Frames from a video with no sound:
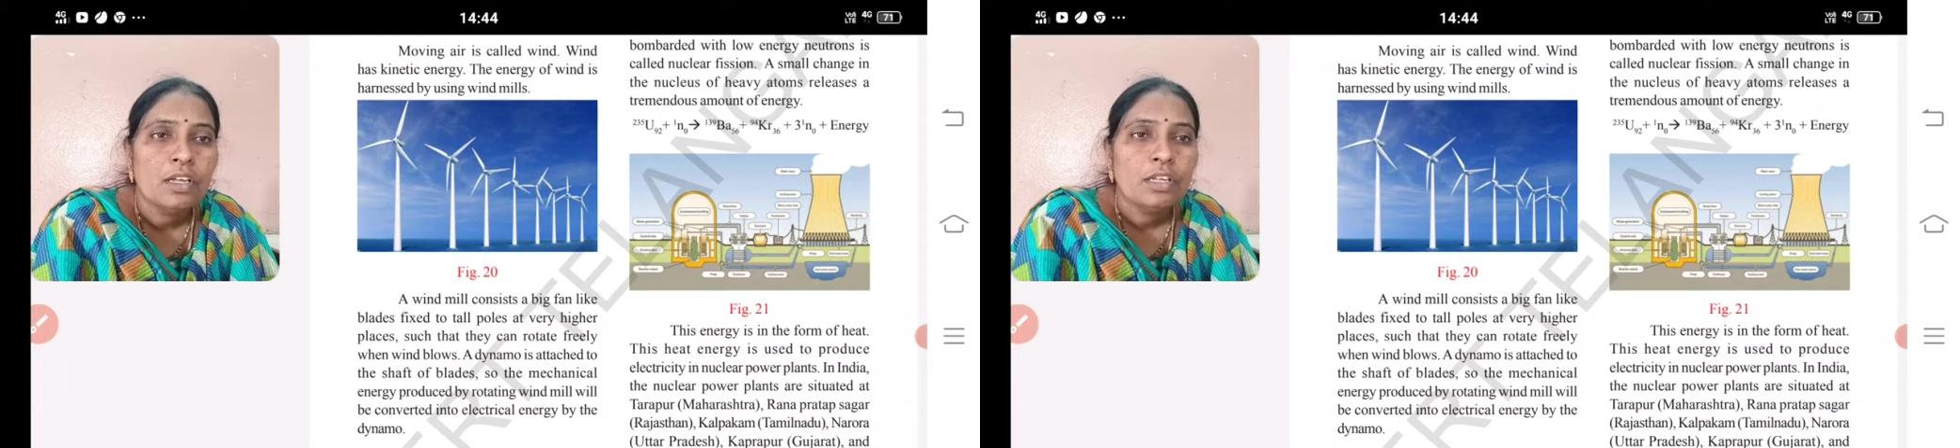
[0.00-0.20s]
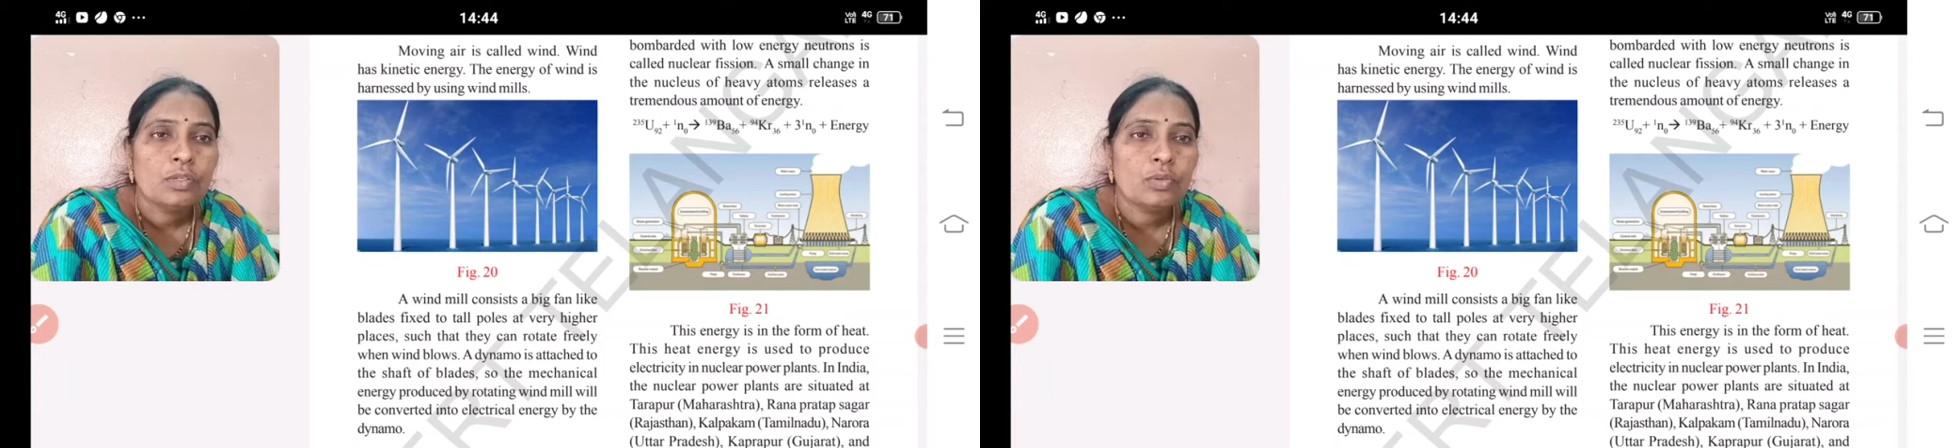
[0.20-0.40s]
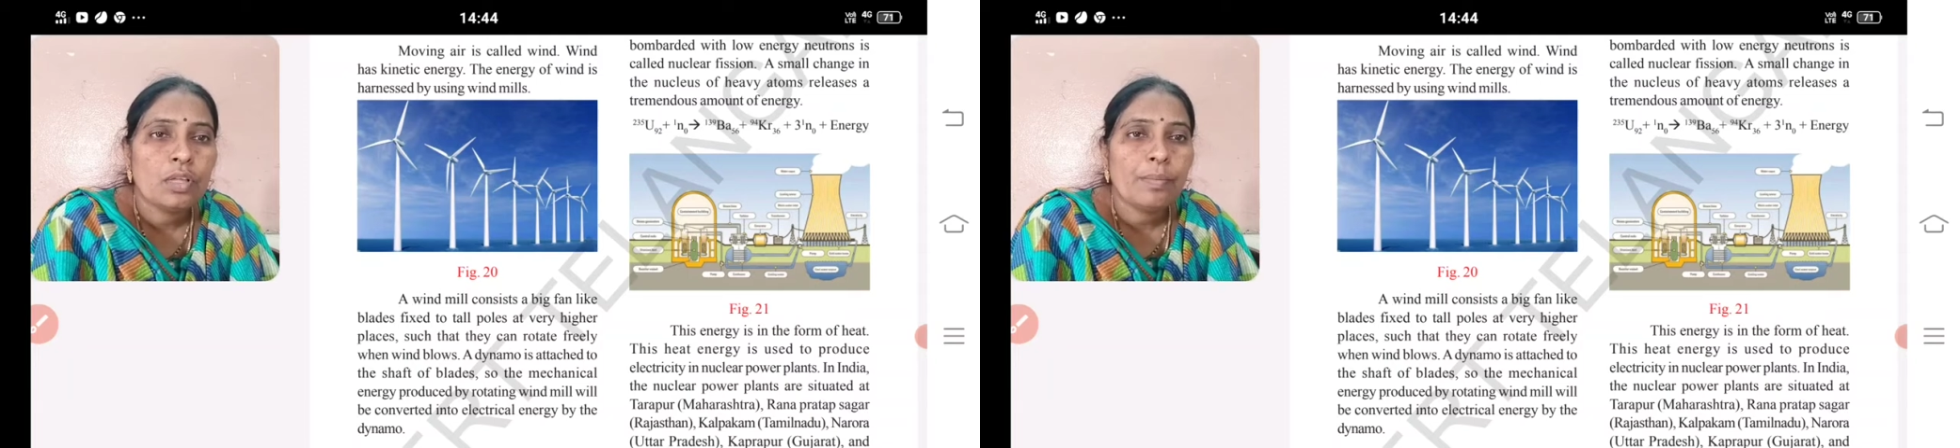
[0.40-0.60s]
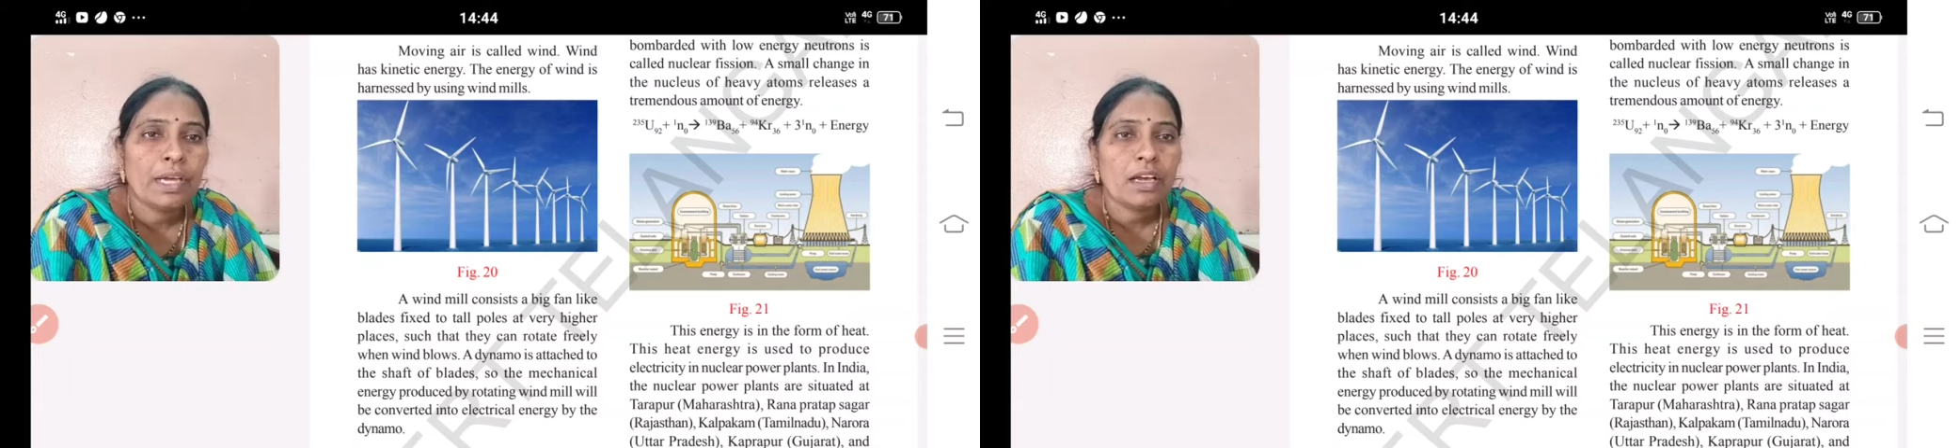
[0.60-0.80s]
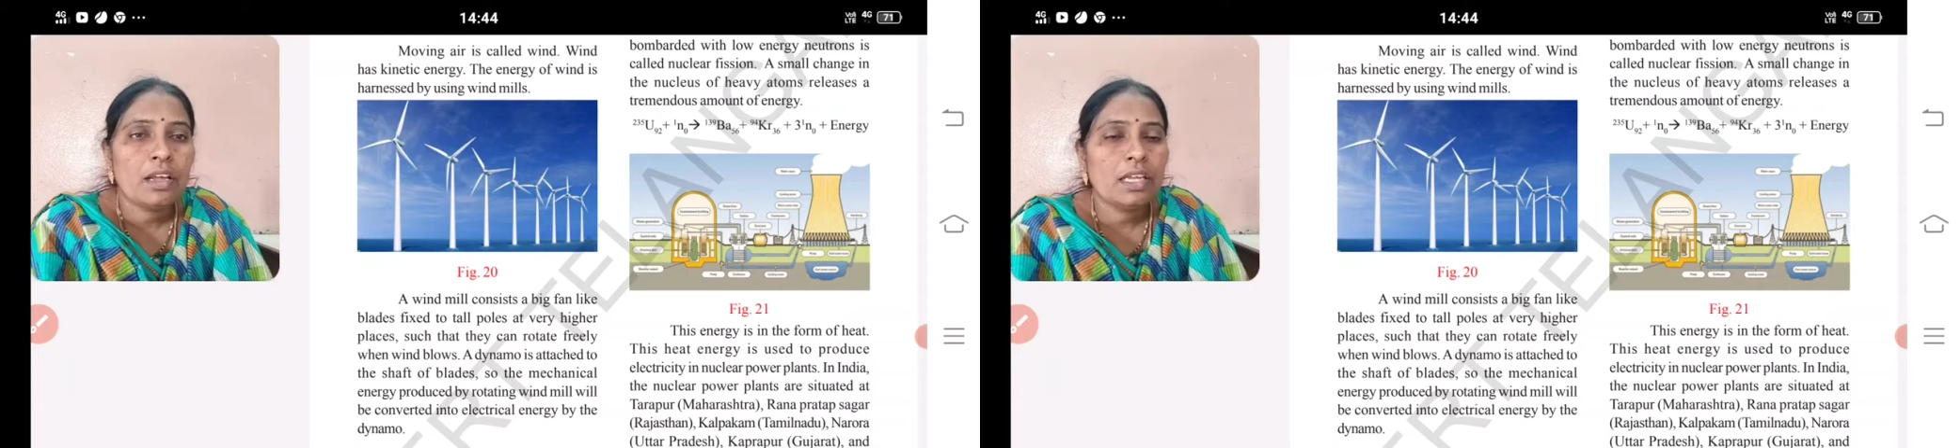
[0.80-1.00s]
So the
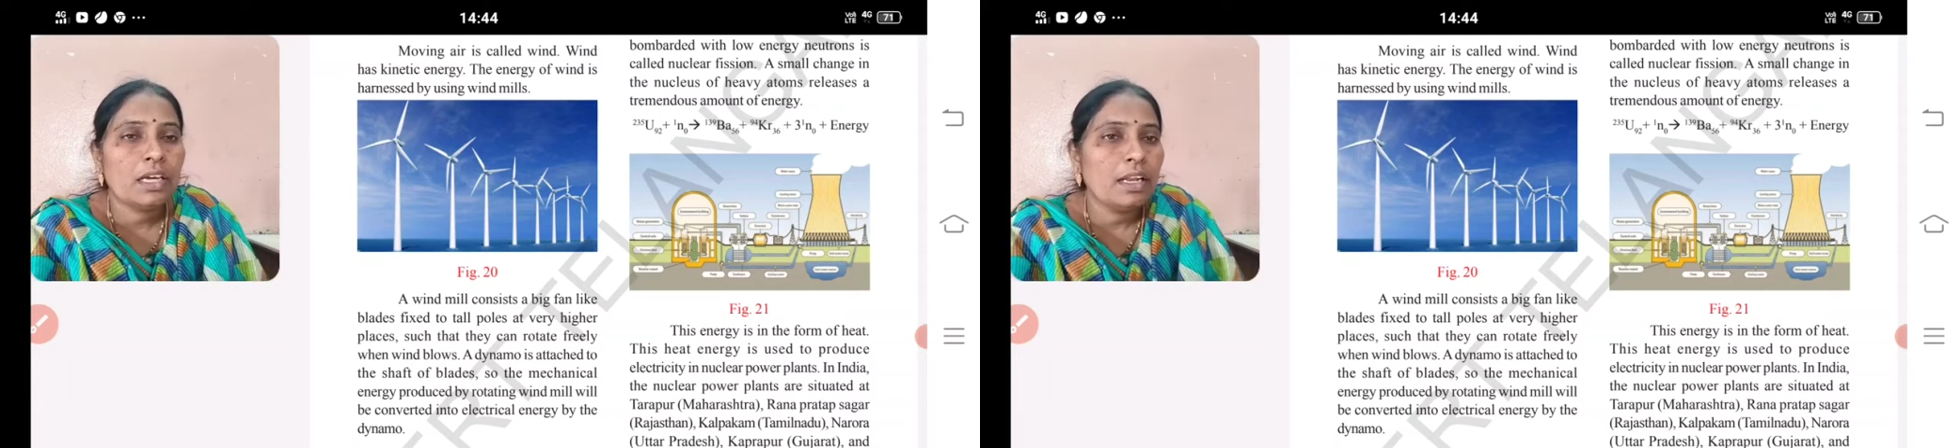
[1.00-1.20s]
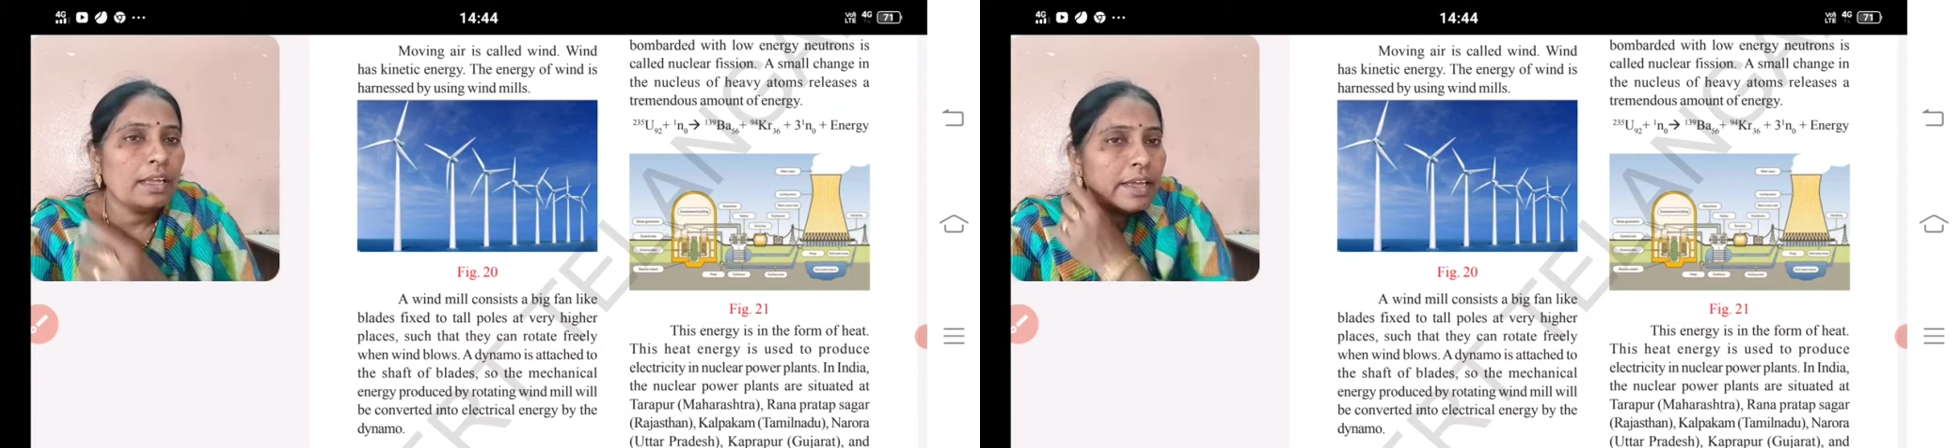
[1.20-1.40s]
mechanical